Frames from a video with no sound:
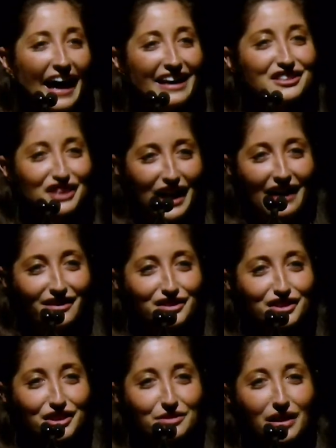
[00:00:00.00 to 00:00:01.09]
I challenge
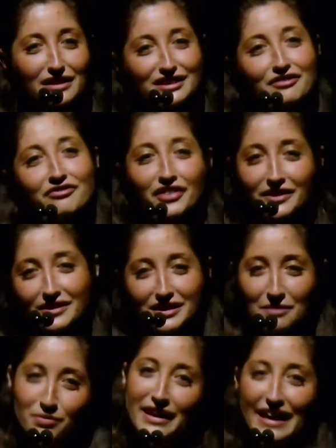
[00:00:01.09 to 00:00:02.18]
you to fill in
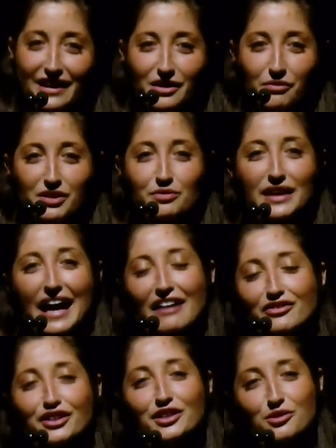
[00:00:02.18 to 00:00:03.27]
the blank with
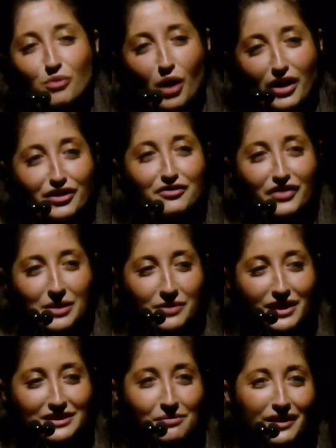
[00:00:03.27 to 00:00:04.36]
whatever you want your
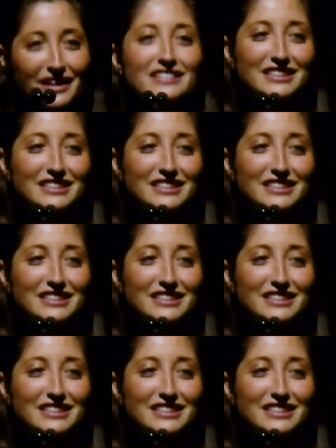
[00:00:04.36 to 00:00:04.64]
family to be